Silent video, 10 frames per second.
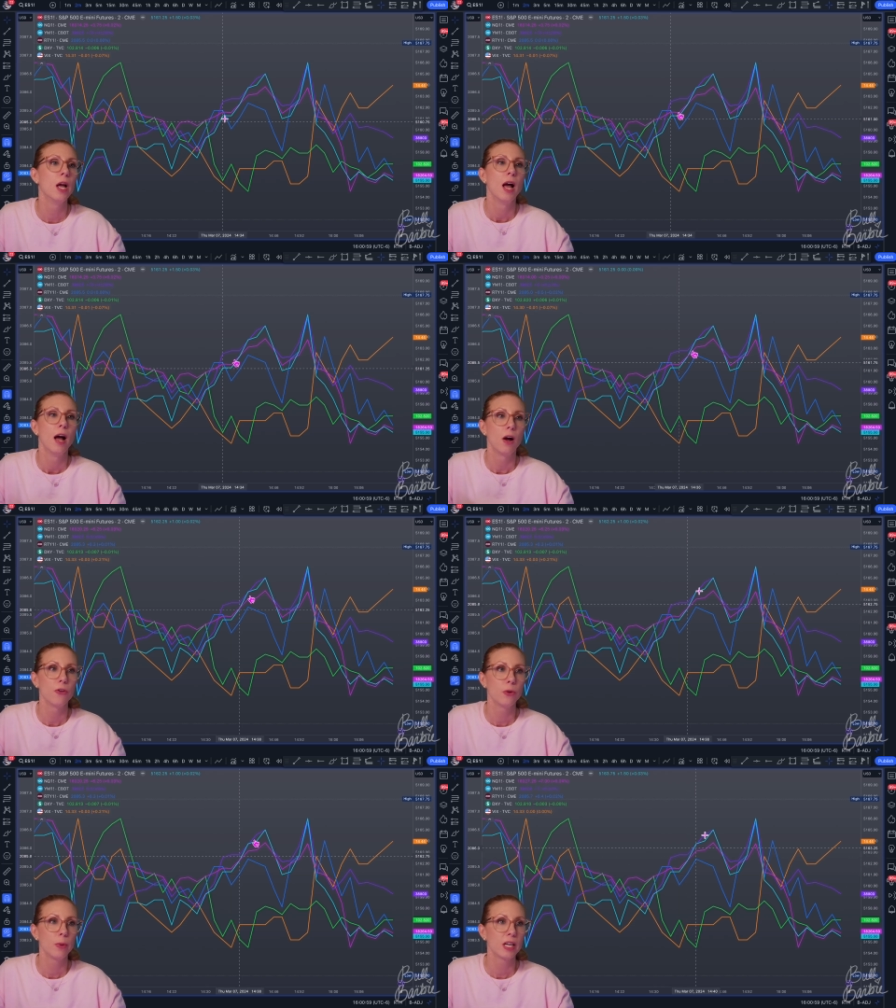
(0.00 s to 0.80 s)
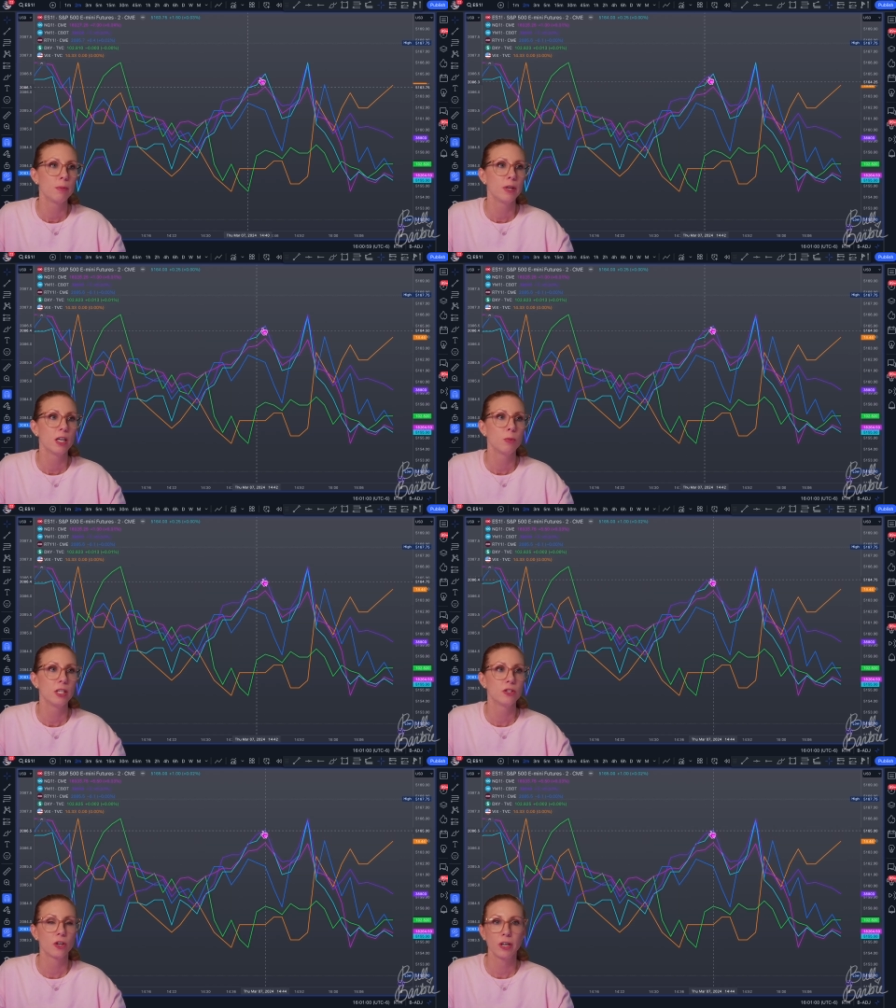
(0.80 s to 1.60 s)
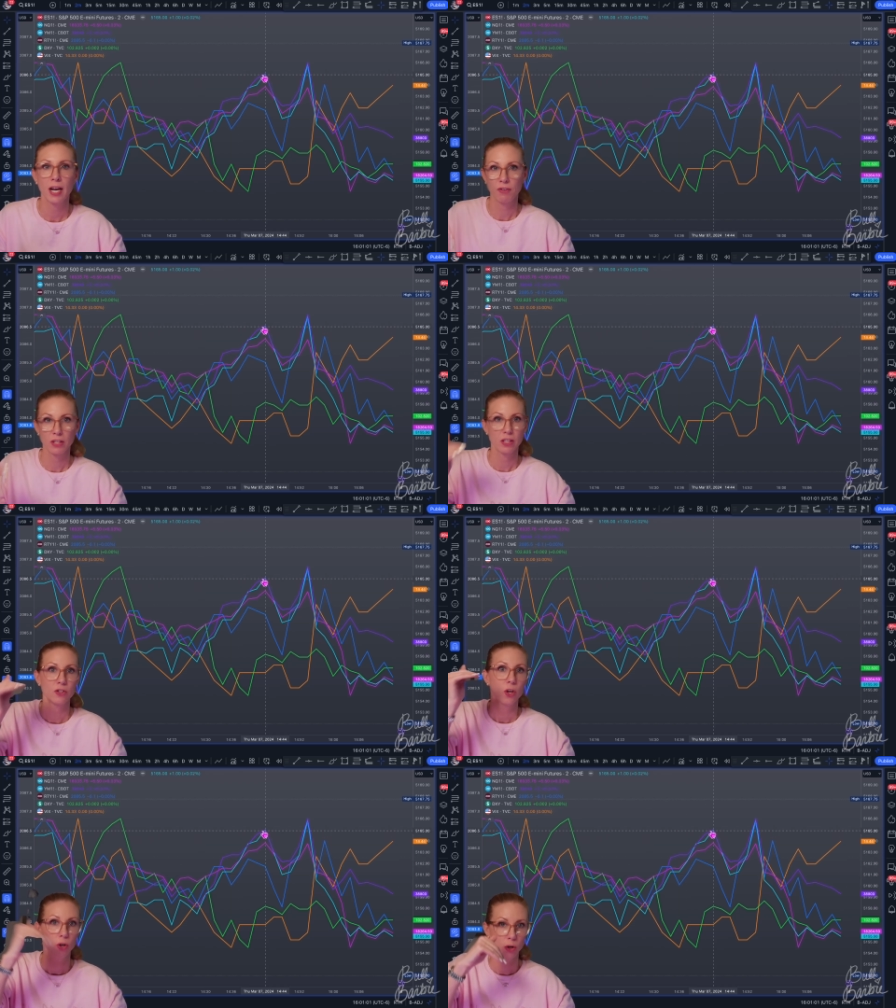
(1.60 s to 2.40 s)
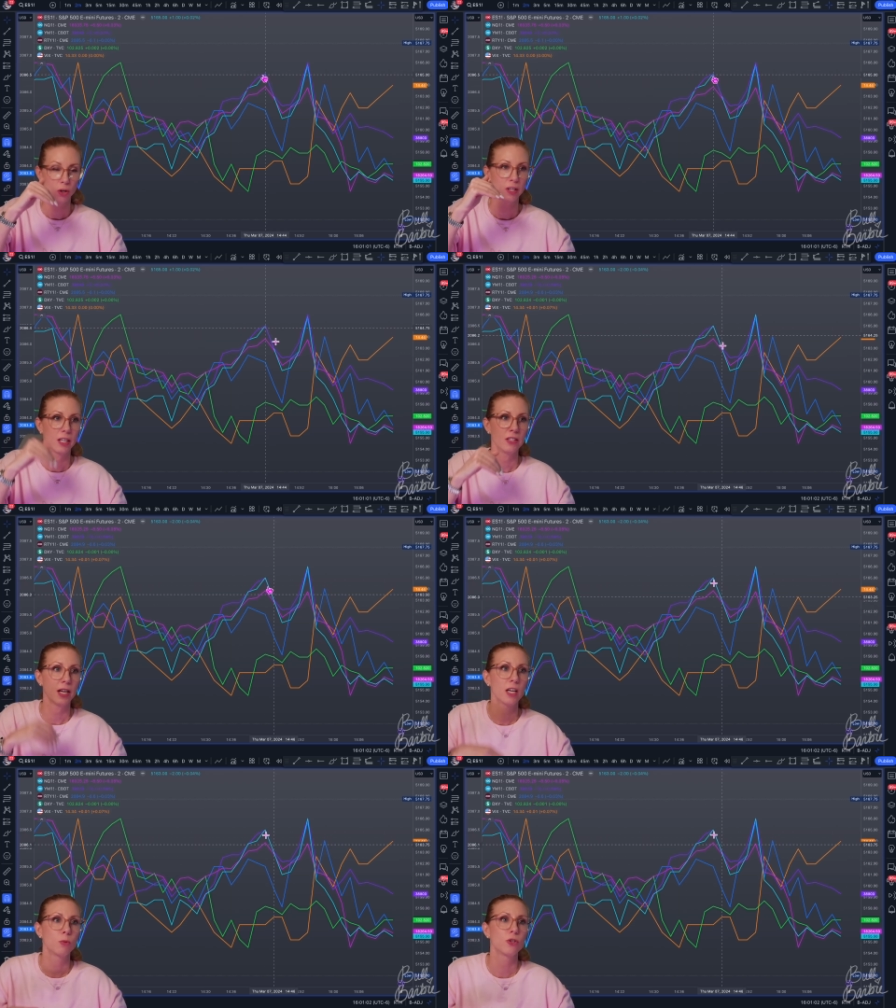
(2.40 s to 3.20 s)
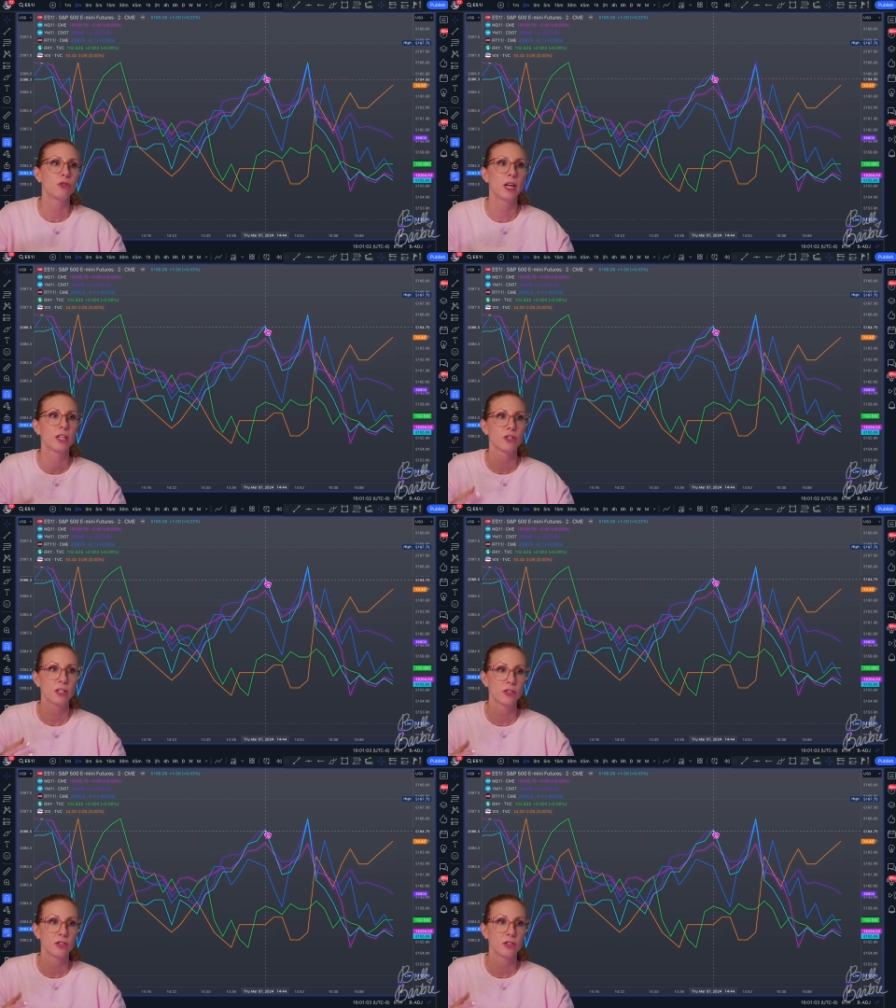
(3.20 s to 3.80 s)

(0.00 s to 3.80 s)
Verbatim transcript: all the way up here, we start having this hook in a downward direction.